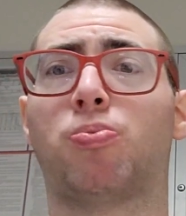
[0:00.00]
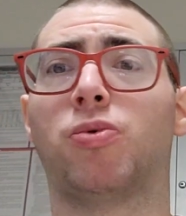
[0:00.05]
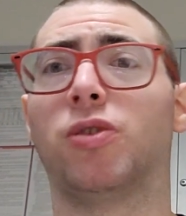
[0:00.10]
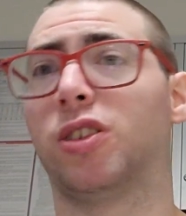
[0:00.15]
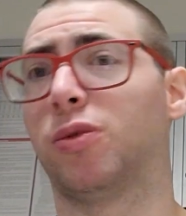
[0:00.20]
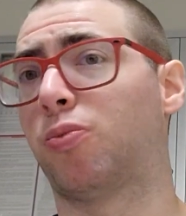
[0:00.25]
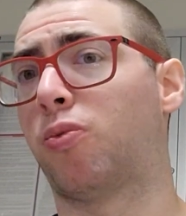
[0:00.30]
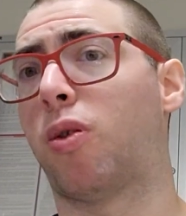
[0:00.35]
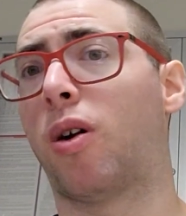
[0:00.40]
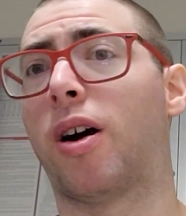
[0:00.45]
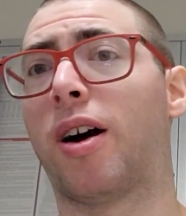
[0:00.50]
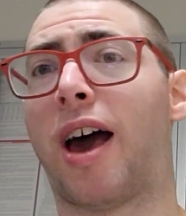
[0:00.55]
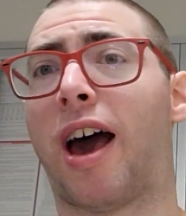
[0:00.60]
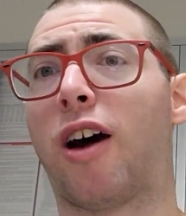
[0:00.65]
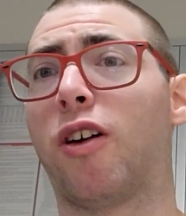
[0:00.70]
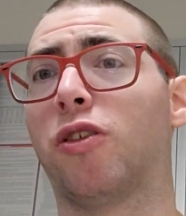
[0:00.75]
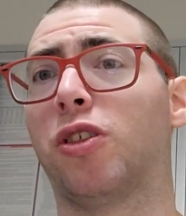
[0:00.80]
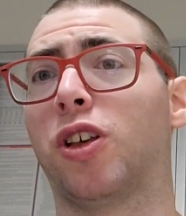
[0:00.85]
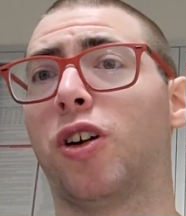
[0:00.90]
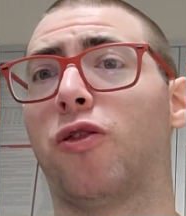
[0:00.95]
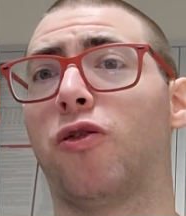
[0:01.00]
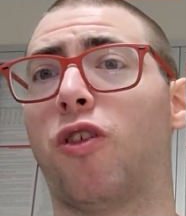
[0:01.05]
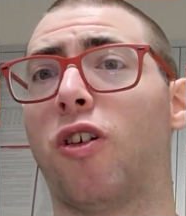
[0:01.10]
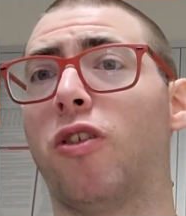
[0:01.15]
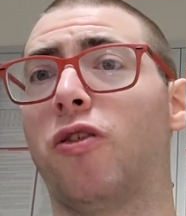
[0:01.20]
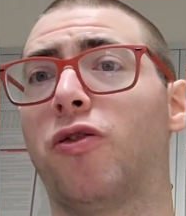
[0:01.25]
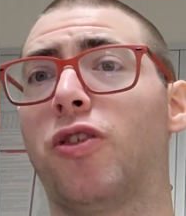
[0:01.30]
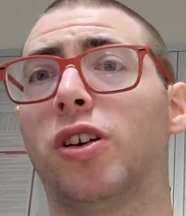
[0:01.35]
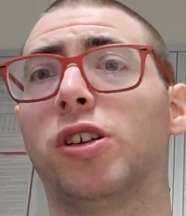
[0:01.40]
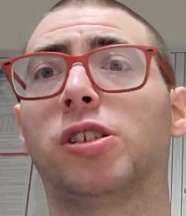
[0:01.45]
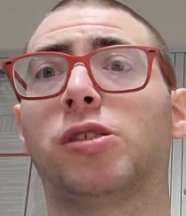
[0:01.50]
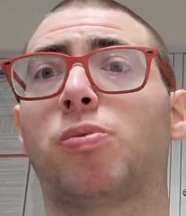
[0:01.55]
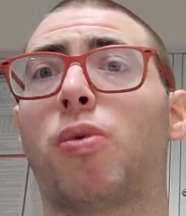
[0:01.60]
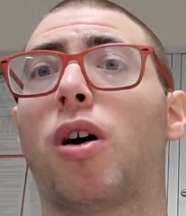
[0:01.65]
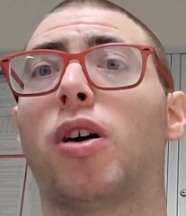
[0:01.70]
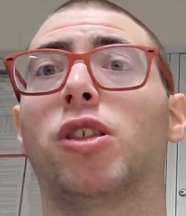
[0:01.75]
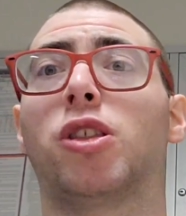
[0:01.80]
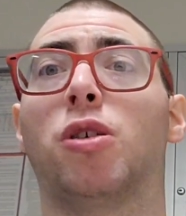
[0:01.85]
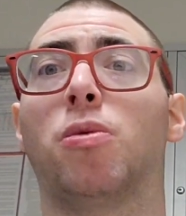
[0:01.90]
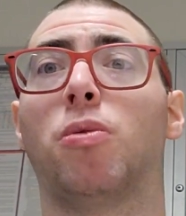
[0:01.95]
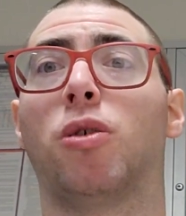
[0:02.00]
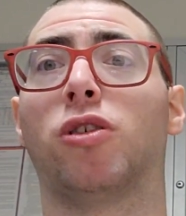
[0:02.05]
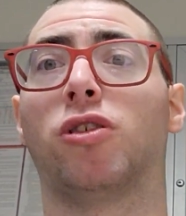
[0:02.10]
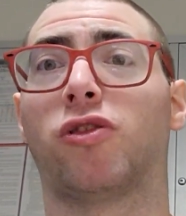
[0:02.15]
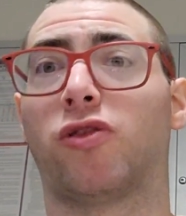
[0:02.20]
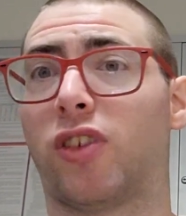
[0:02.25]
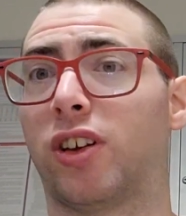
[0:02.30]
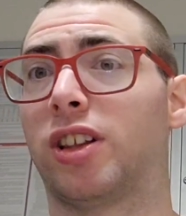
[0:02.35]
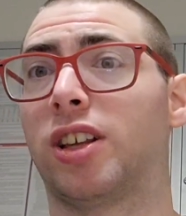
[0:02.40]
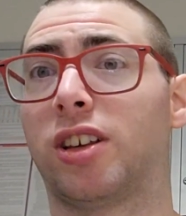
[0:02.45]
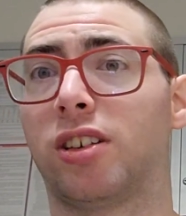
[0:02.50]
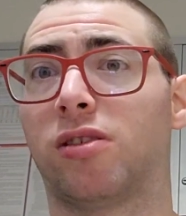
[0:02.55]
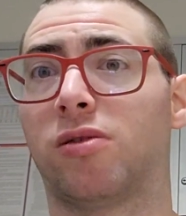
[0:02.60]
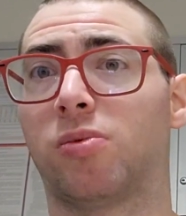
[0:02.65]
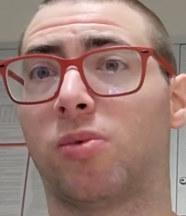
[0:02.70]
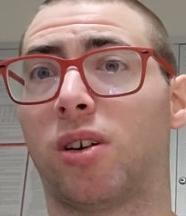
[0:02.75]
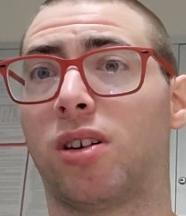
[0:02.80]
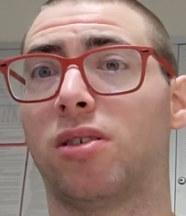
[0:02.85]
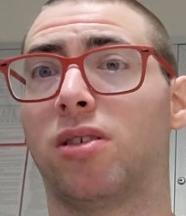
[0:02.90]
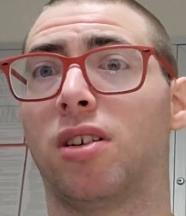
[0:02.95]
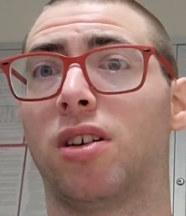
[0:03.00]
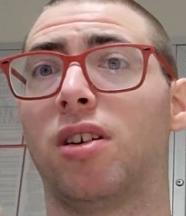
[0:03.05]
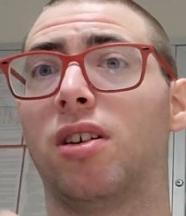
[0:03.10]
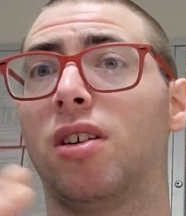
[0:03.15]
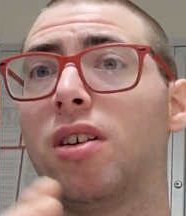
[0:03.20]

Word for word: was part, out of the four films, probably the most funniest one.